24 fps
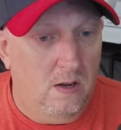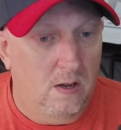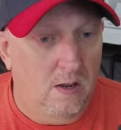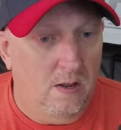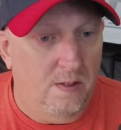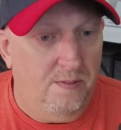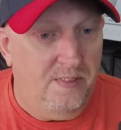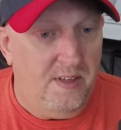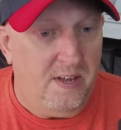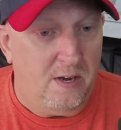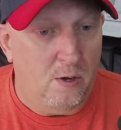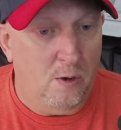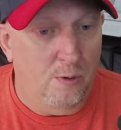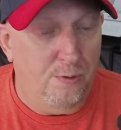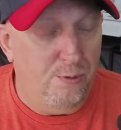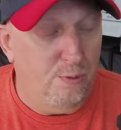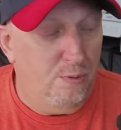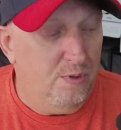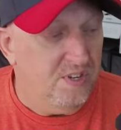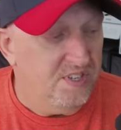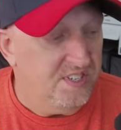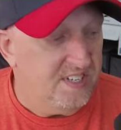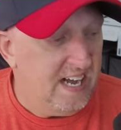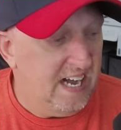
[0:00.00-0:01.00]
they go through
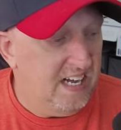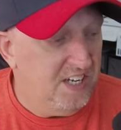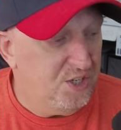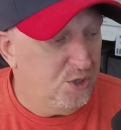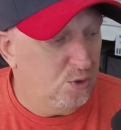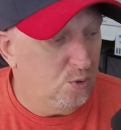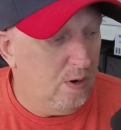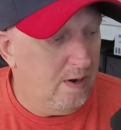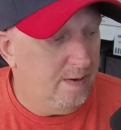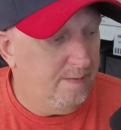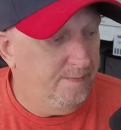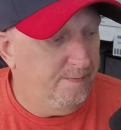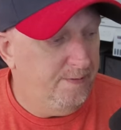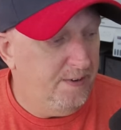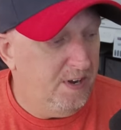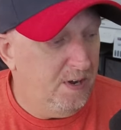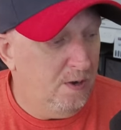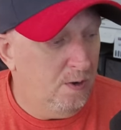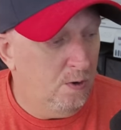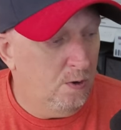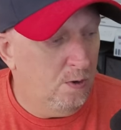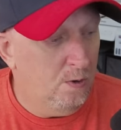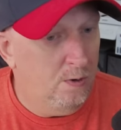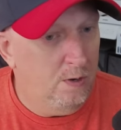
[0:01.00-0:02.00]
this asteroid
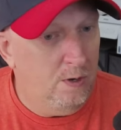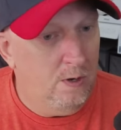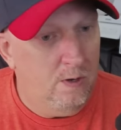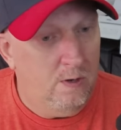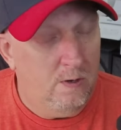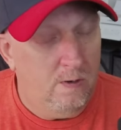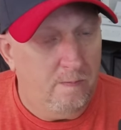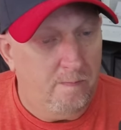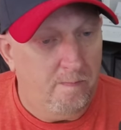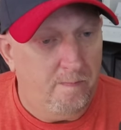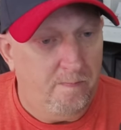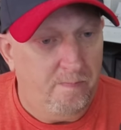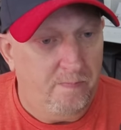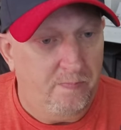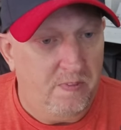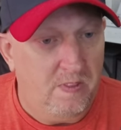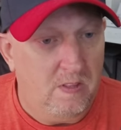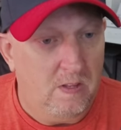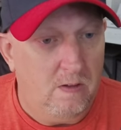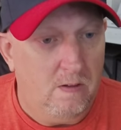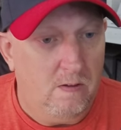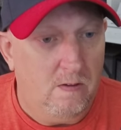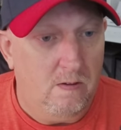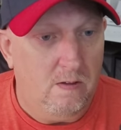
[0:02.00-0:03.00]
field
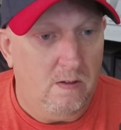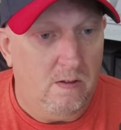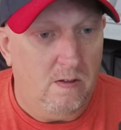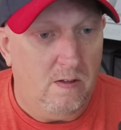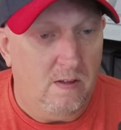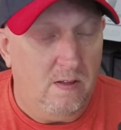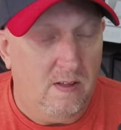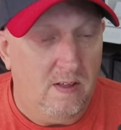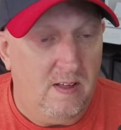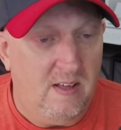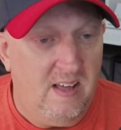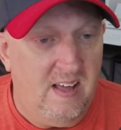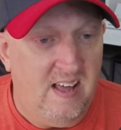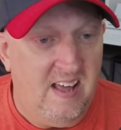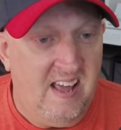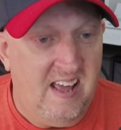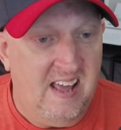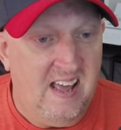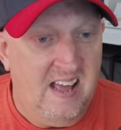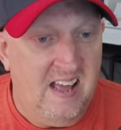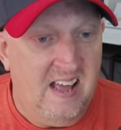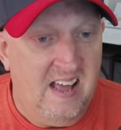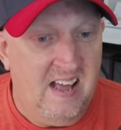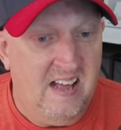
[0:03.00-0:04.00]

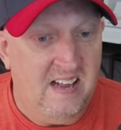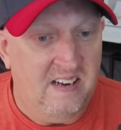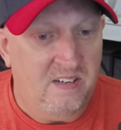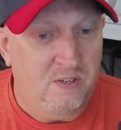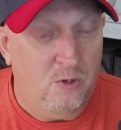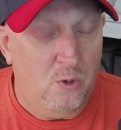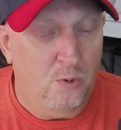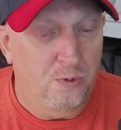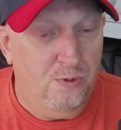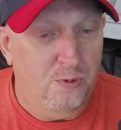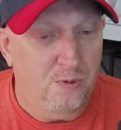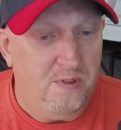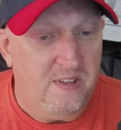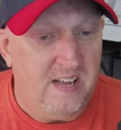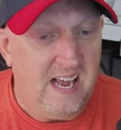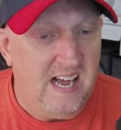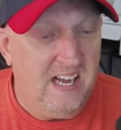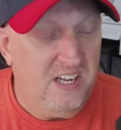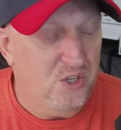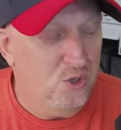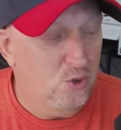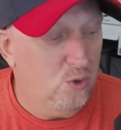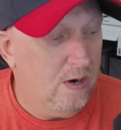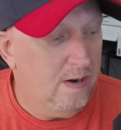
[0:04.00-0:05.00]
and going through the
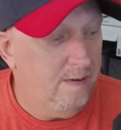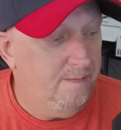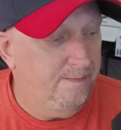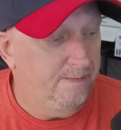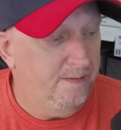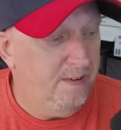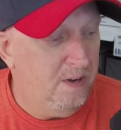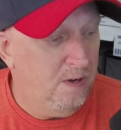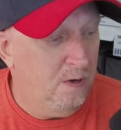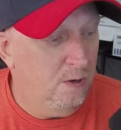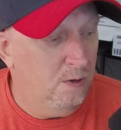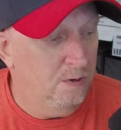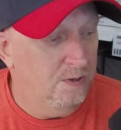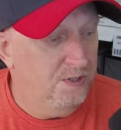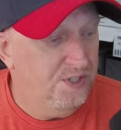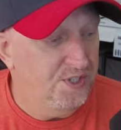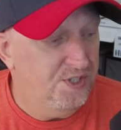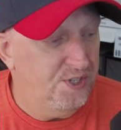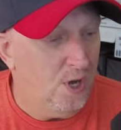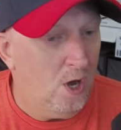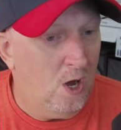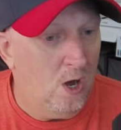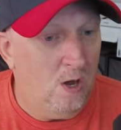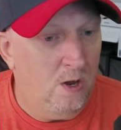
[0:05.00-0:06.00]
asteroid field,
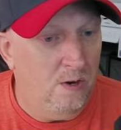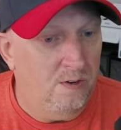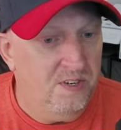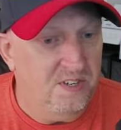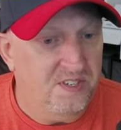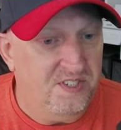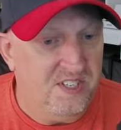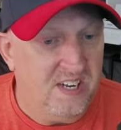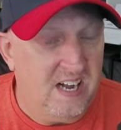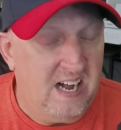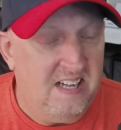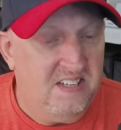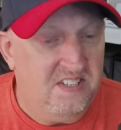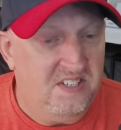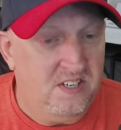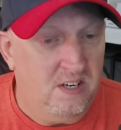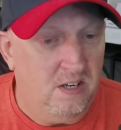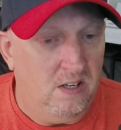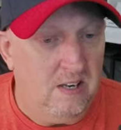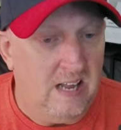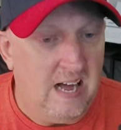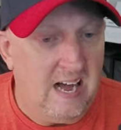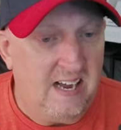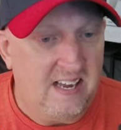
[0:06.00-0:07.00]
Sol decides to
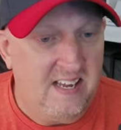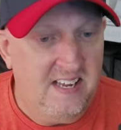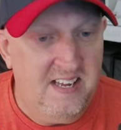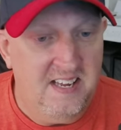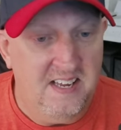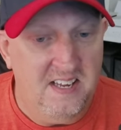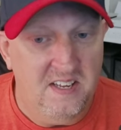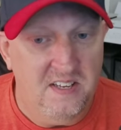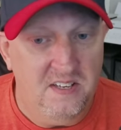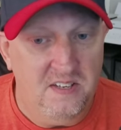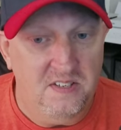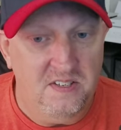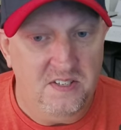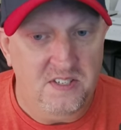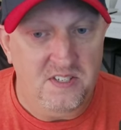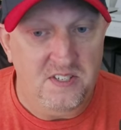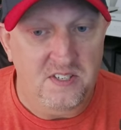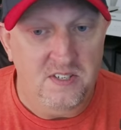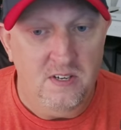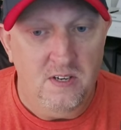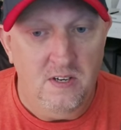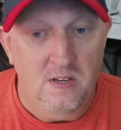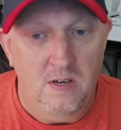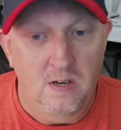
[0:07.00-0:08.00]
lock
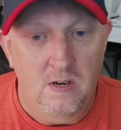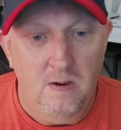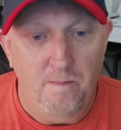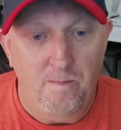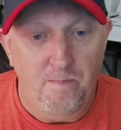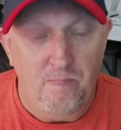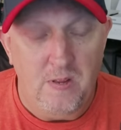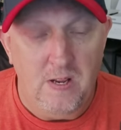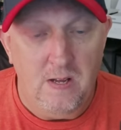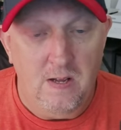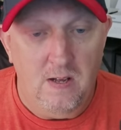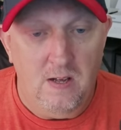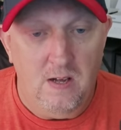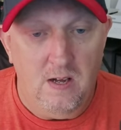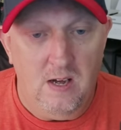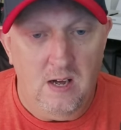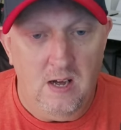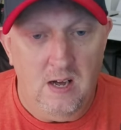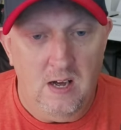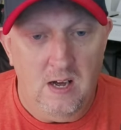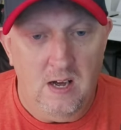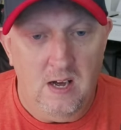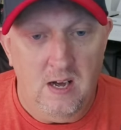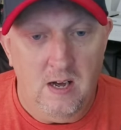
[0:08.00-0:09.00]
his
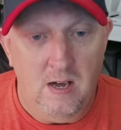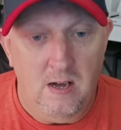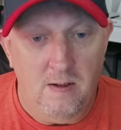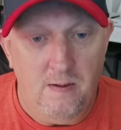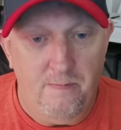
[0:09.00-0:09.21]
uh,